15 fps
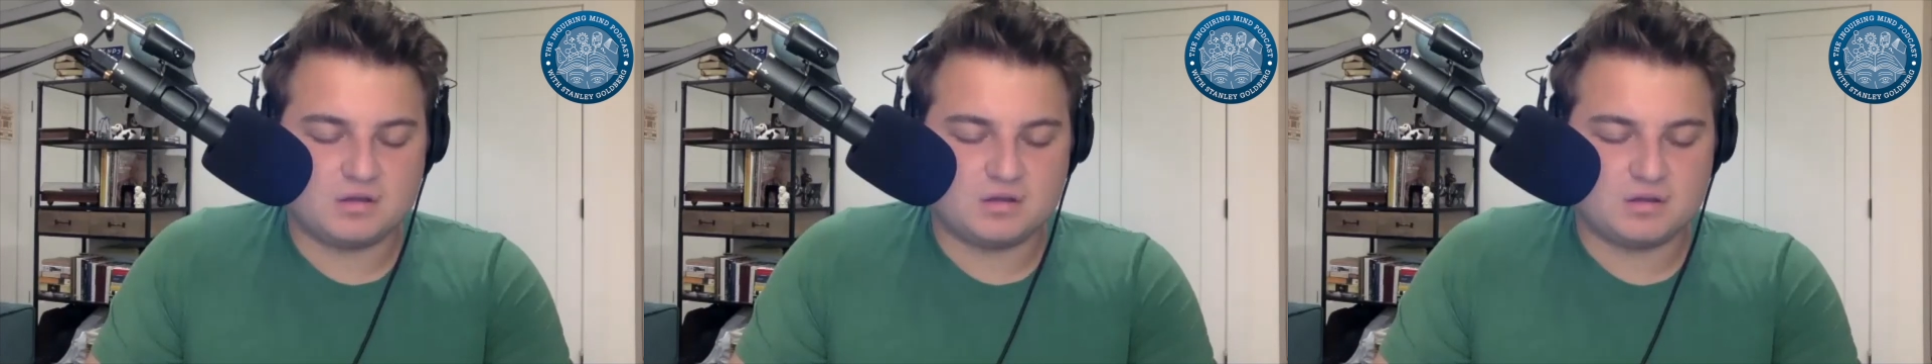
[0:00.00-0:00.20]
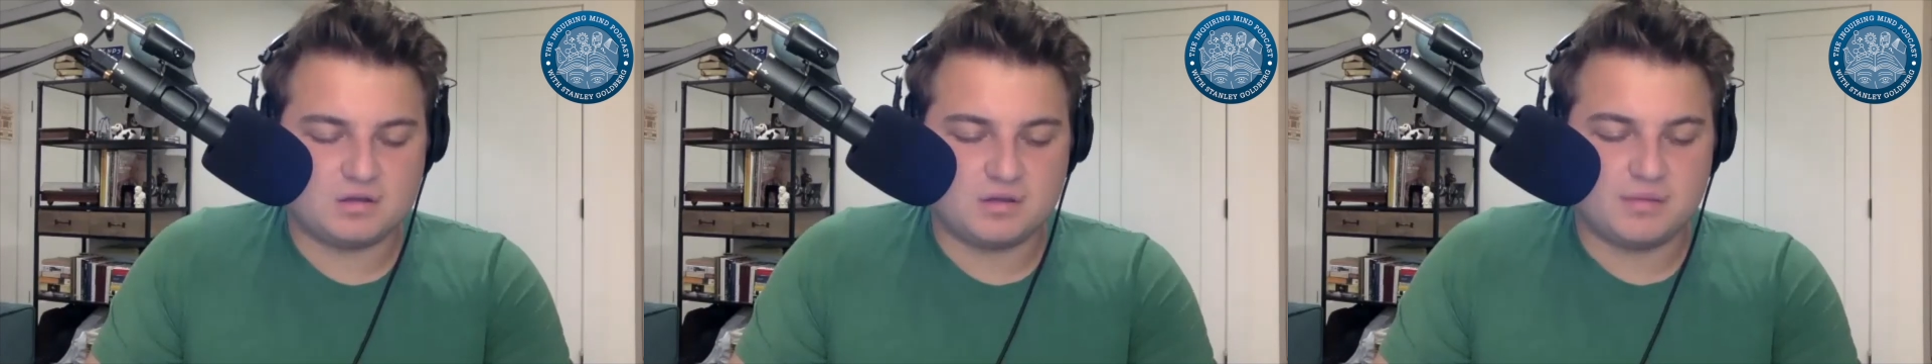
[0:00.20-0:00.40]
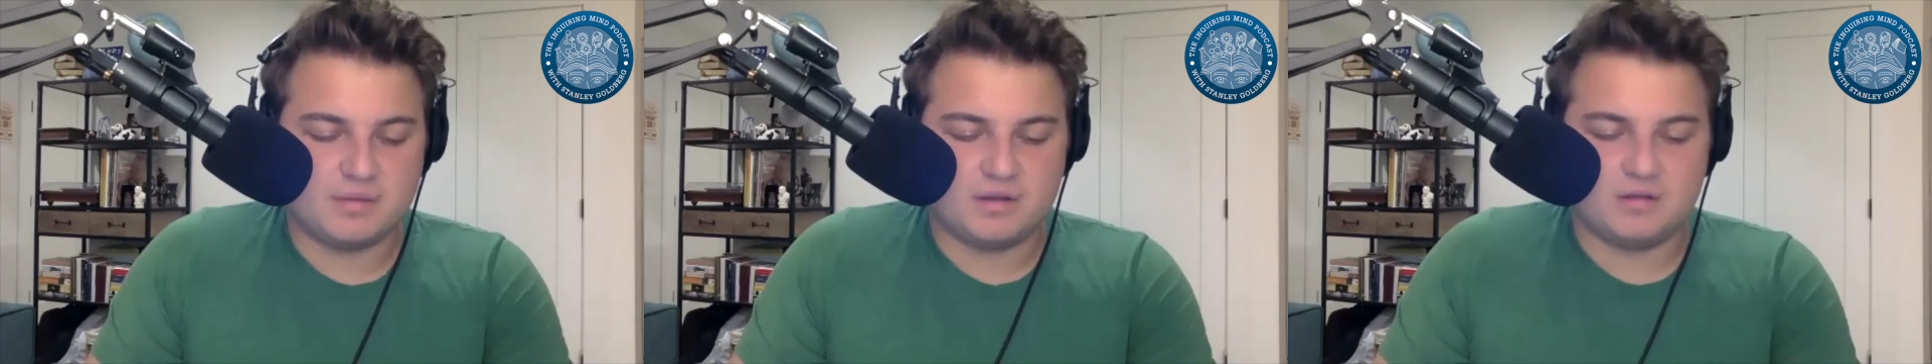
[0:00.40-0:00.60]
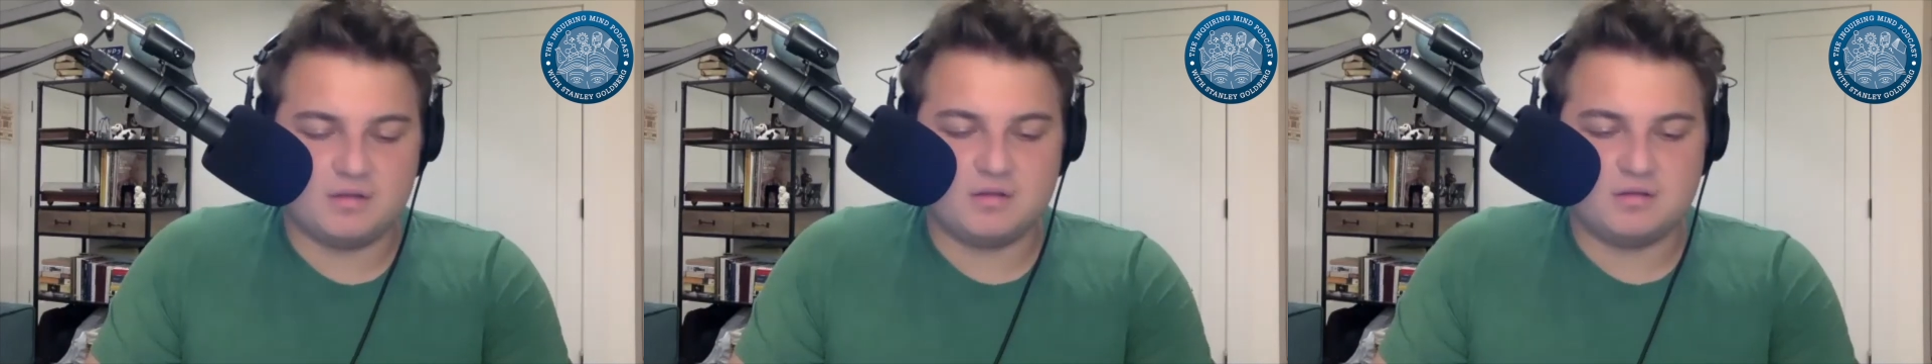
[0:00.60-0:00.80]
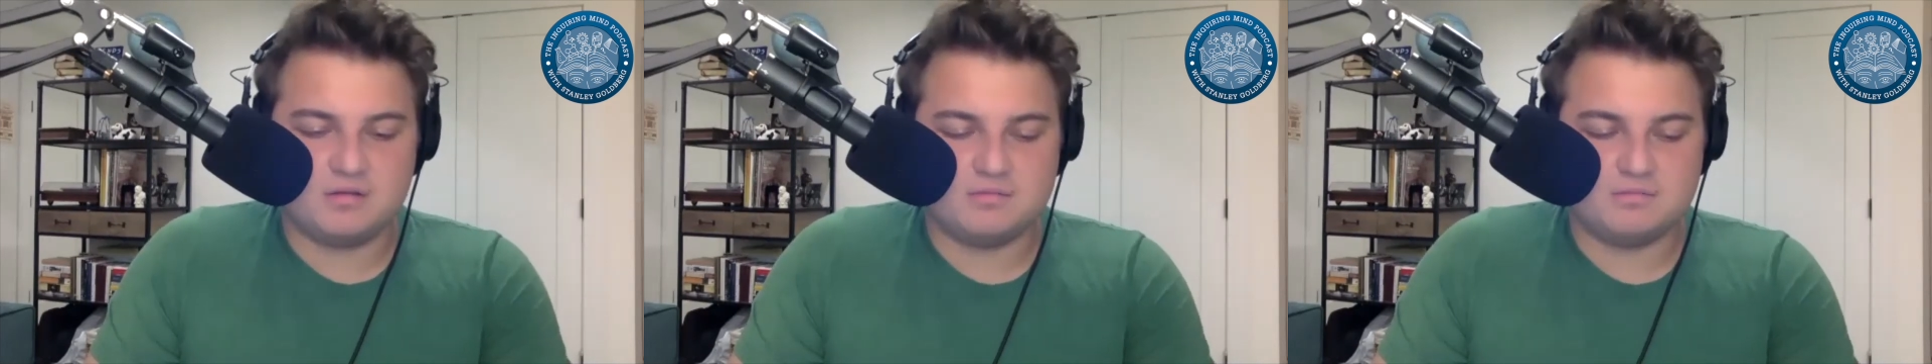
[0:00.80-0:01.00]
commit
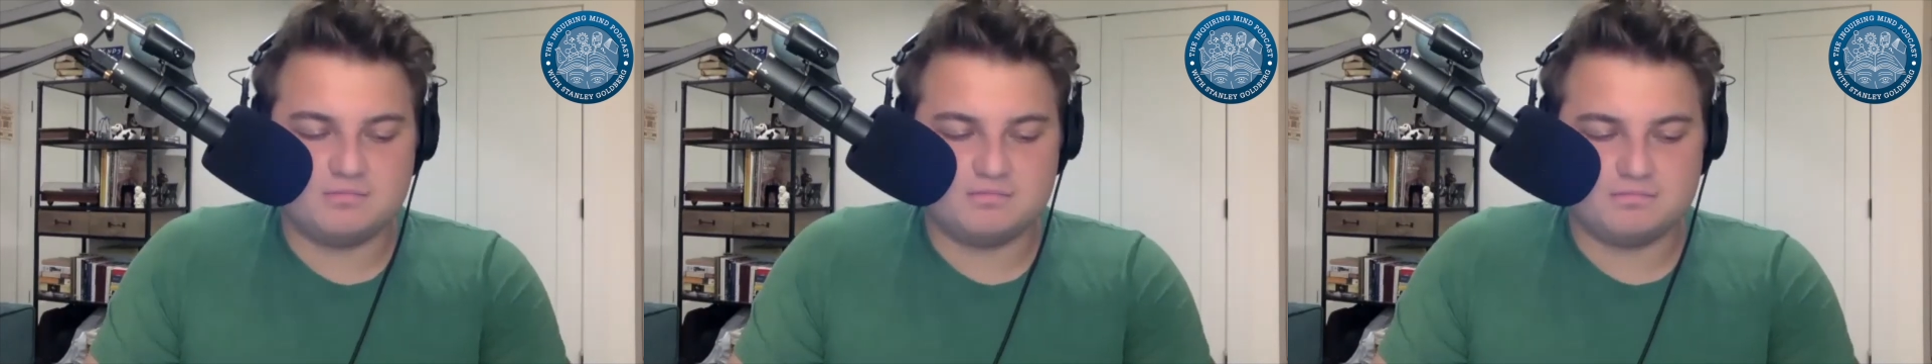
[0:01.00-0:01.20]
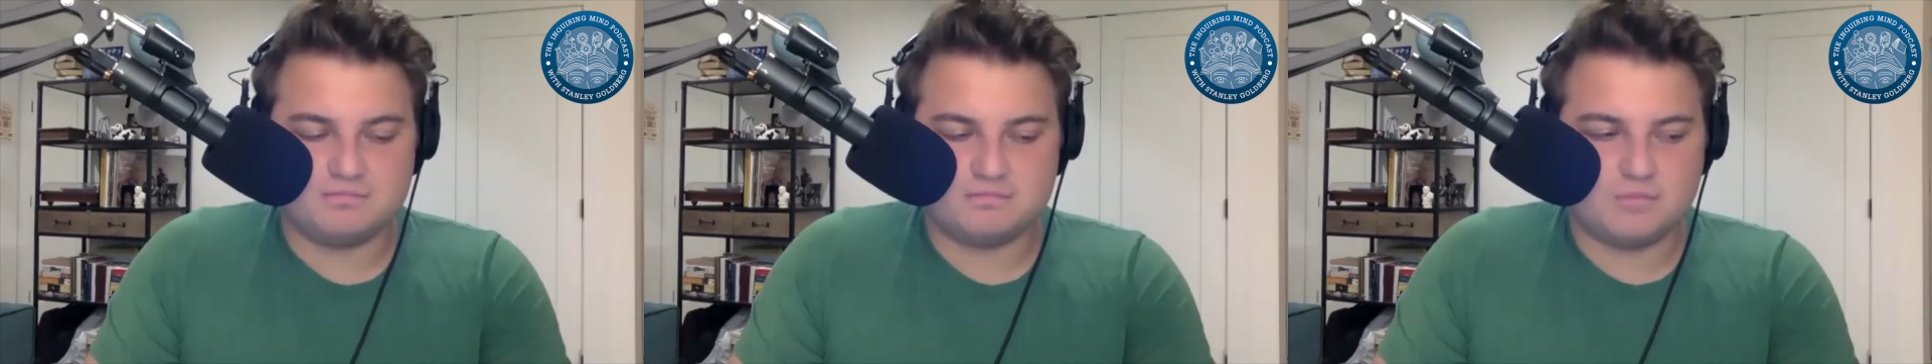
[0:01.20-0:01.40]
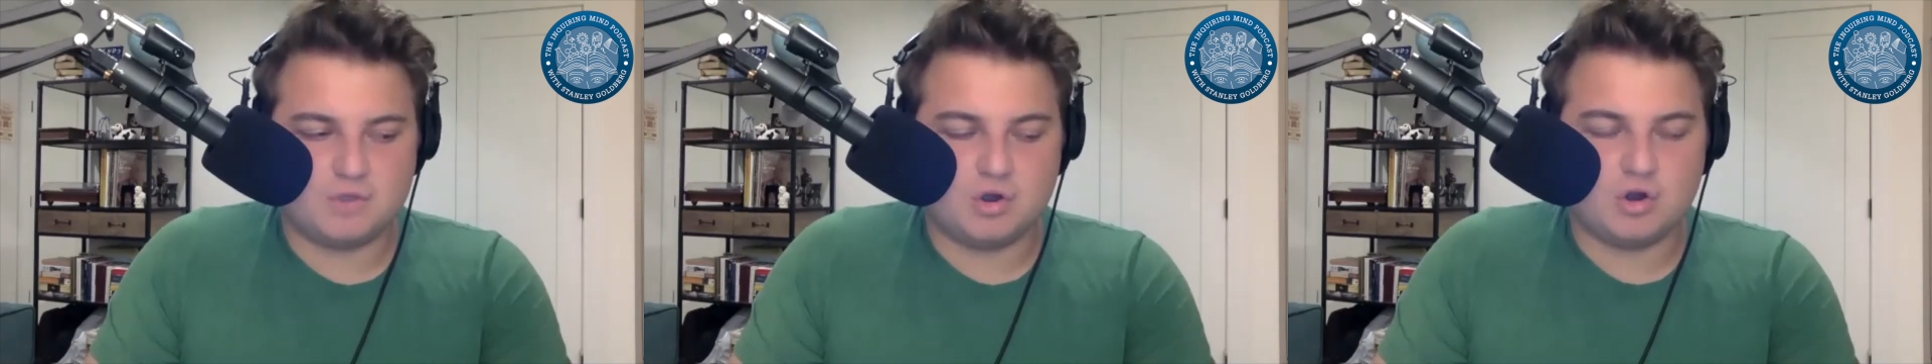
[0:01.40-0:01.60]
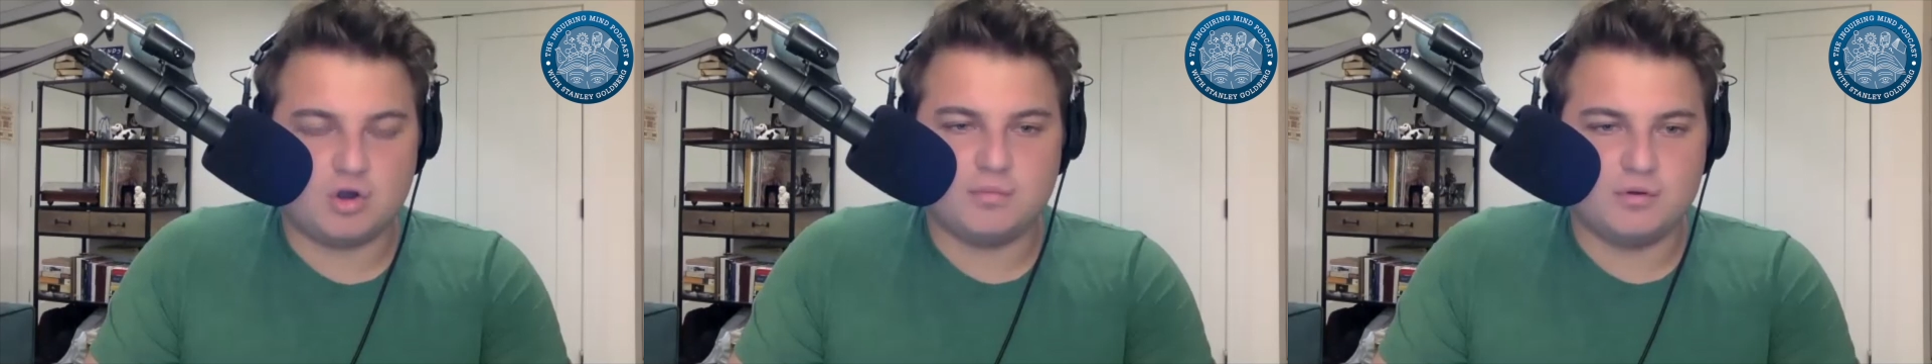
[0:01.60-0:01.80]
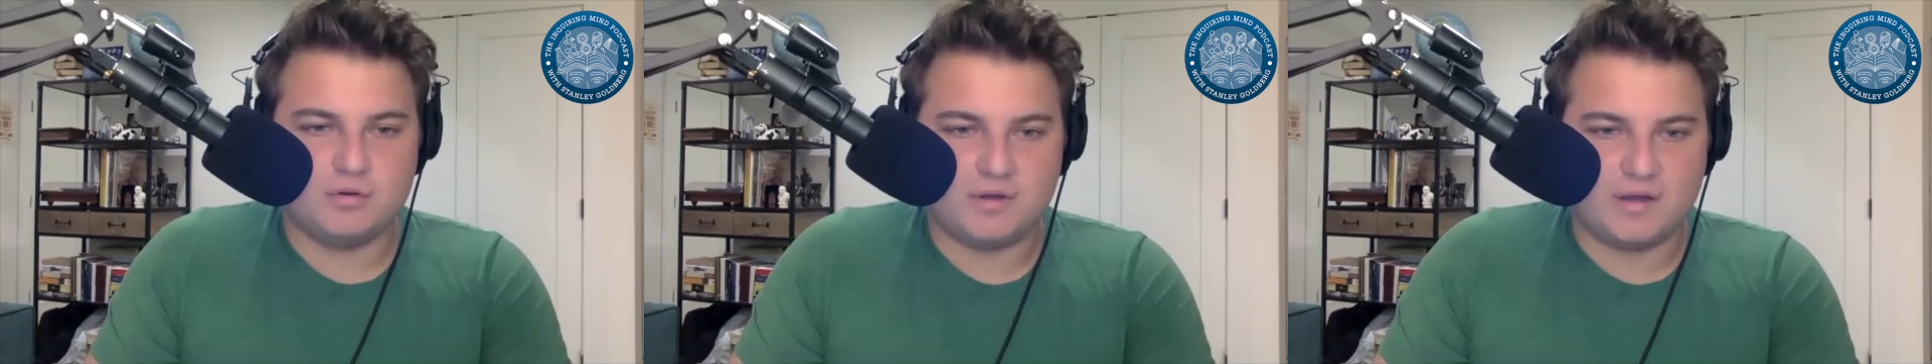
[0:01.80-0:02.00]
horrible